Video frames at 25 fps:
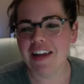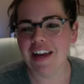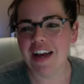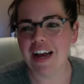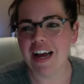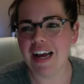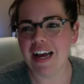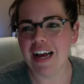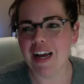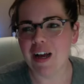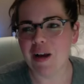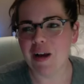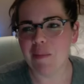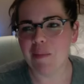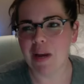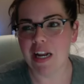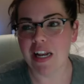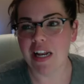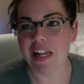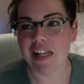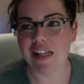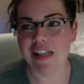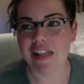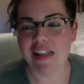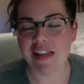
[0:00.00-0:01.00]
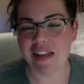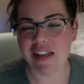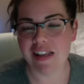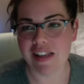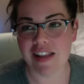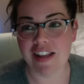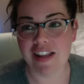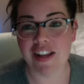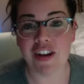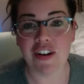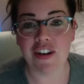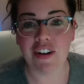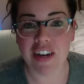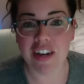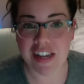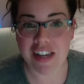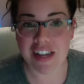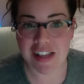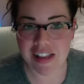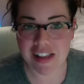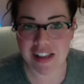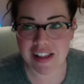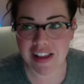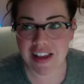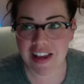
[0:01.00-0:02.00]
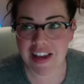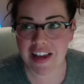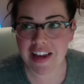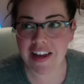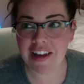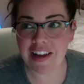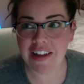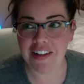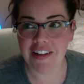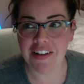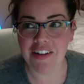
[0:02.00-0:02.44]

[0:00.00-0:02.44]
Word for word: Um, and it's seriously